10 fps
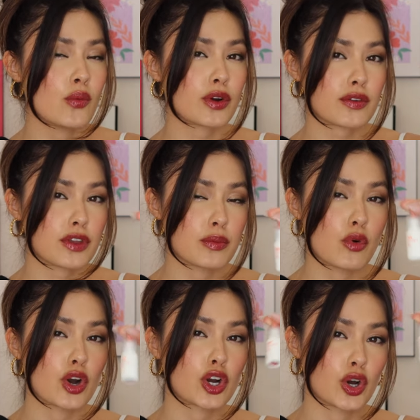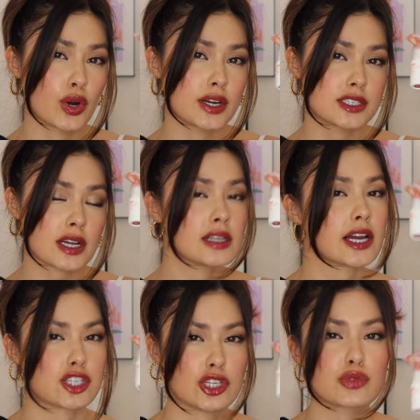one of their more current
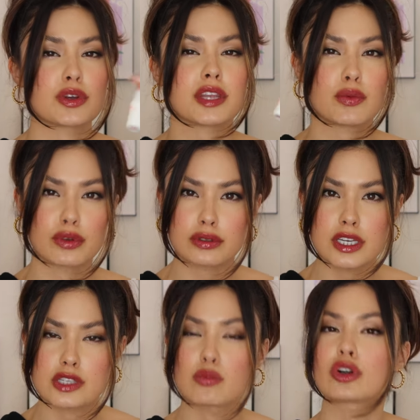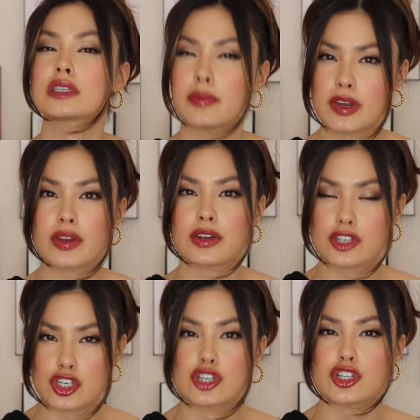collections where they release more limited edition